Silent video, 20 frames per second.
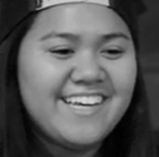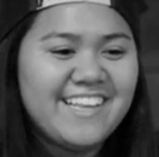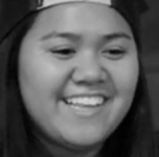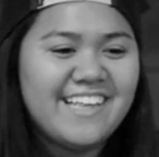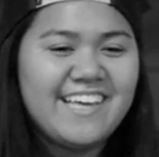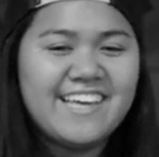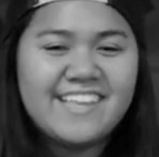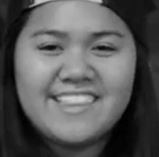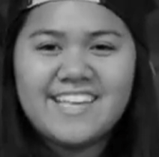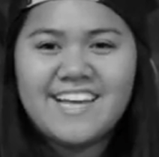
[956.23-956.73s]

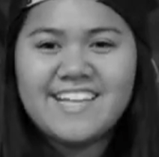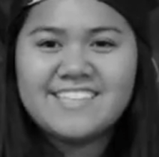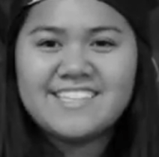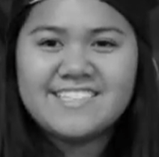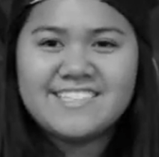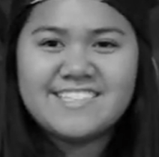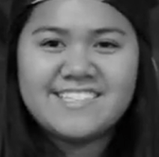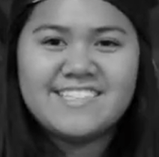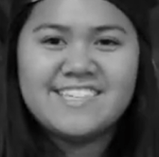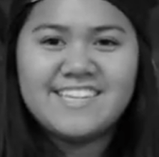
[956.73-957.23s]
that's
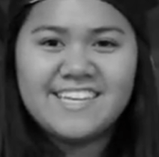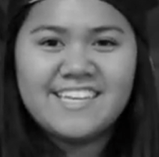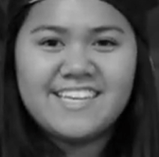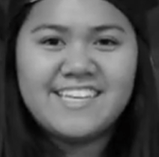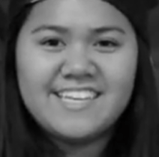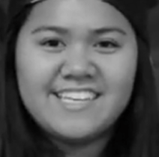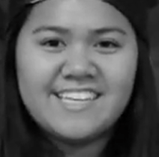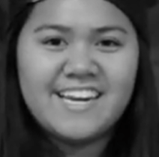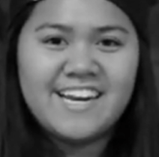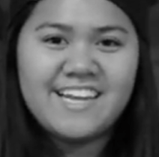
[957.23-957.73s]
the
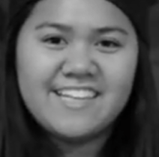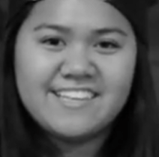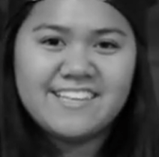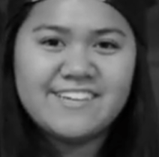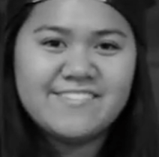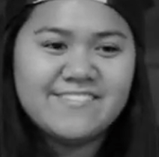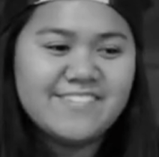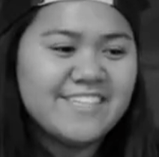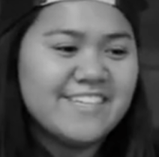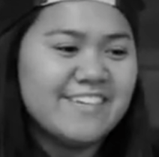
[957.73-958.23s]
Nikki that I
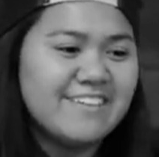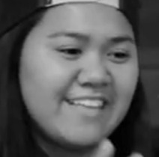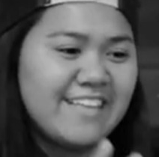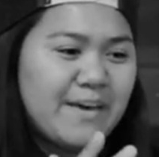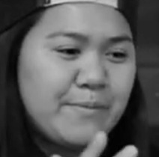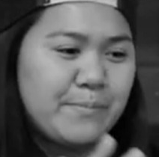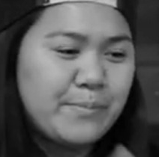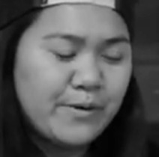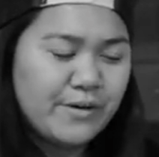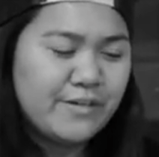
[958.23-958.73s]
love, you know,
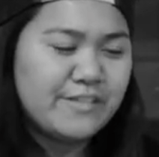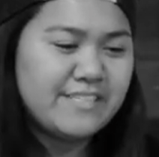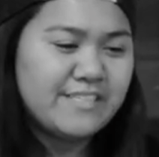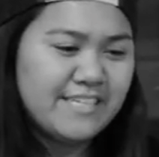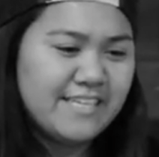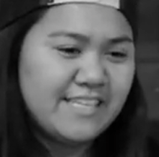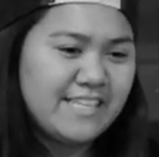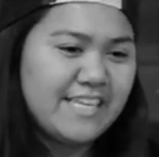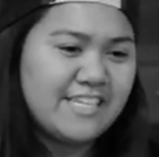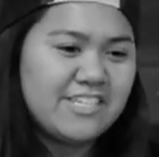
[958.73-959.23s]
that
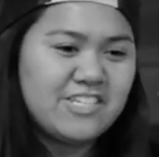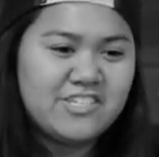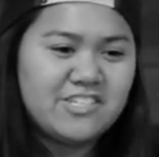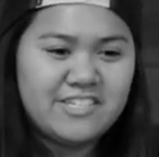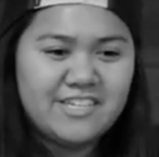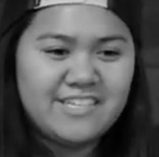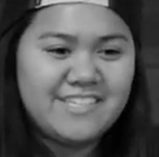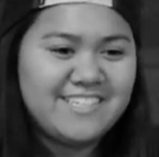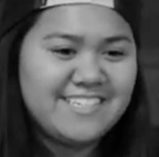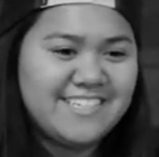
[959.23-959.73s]
person that's
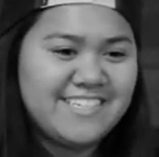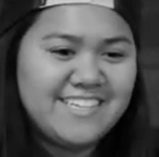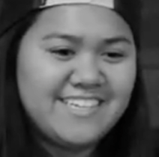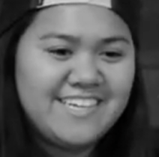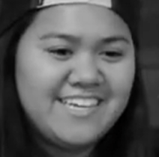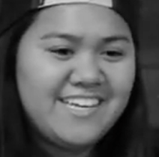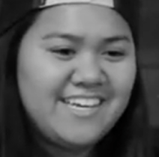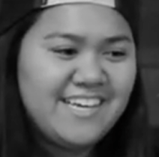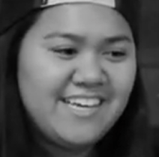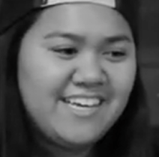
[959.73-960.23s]
just
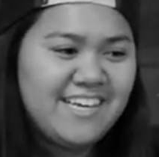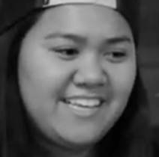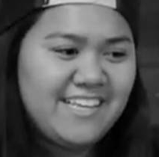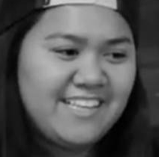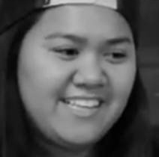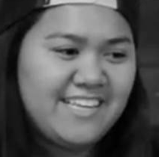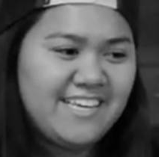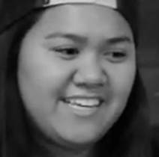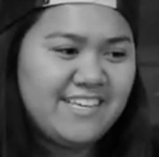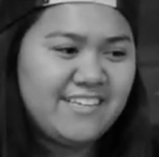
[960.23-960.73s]

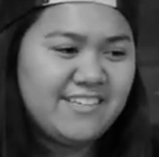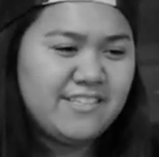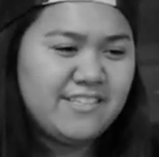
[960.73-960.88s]
like